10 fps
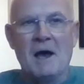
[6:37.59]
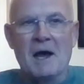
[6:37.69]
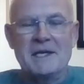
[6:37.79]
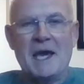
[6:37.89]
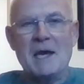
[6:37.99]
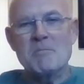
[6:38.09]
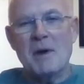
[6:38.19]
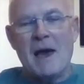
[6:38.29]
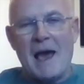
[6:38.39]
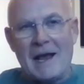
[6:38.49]
I came
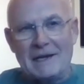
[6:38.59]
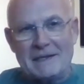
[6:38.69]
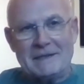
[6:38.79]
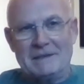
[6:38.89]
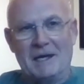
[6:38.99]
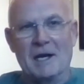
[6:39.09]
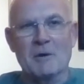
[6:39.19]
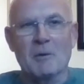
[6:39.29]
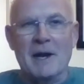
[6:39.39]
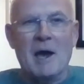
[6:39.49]
back, and I
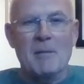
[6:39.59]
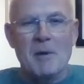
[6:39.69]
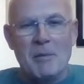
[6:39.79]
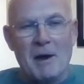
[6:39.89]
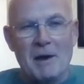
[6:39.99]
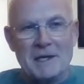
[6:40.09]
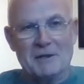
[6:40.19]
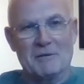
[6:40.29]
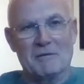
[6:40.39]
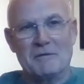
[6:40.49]
went out on my bike
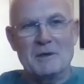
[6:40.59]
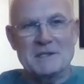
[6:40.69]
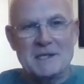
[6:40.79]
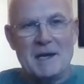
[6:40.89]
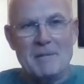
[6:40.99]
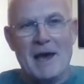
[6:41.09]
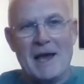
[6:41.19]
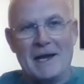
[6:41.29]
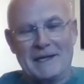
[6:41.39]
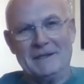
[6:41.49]
the first day
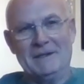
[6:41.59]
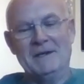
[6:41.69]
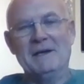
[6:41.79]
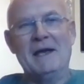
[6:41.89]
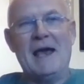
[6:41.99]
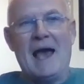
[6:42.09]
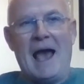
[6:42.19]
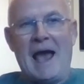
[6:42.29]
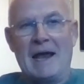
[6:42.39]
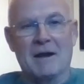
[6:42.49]
back,
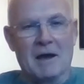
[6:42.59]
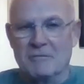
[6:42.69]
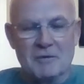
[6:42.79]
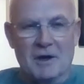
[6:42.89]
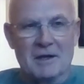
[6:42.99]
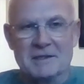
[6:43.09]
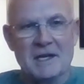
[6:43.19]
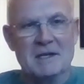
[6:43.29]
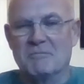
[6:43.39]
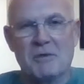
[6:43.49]
and I
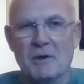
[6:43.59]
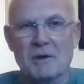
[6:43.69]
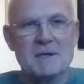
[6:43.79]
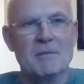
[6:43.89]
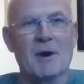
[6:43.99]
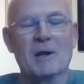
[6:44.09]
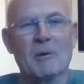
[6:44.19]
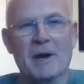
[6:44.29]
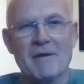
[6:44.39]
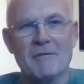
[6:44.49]
did 30 mile or
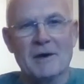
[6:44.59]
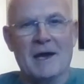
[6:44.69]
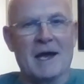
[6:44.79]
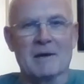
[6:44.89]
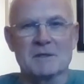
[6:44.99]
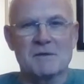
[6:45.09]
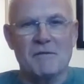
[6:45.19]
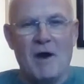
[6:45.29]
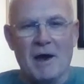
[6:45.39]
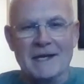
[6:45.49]
whatever, and I was
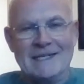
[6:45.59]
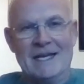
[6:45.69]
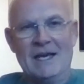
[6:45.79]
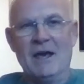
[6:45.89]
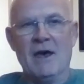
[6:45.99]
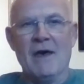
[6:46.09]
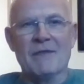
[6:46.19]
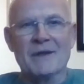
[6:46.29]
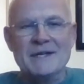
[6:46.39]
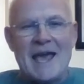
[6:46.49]
fine.
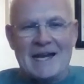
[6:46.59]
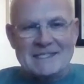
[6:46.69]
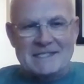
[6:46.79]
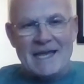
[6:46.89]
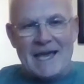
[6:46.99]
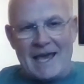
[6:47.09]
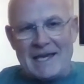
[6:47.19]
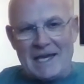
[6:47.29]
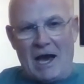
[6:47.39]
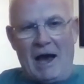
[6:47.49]
The next
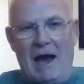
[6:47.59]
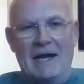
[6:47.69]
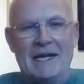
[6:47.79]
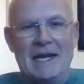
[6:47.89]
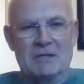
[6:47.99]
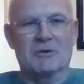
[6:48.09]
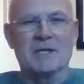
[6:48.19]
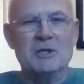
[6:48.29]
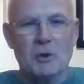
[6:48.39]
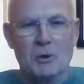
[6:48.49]
day, I
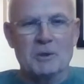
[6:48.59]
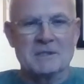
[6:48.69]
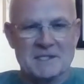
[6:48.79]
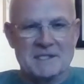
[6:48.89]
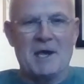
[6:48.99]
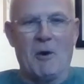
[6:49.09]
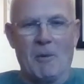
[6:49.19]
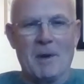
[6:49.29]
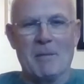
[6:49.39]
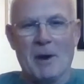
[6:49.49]
literally couldn't sit
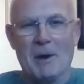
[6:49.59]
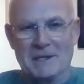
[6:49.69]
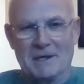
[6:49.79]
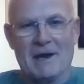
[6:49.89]
on my bike.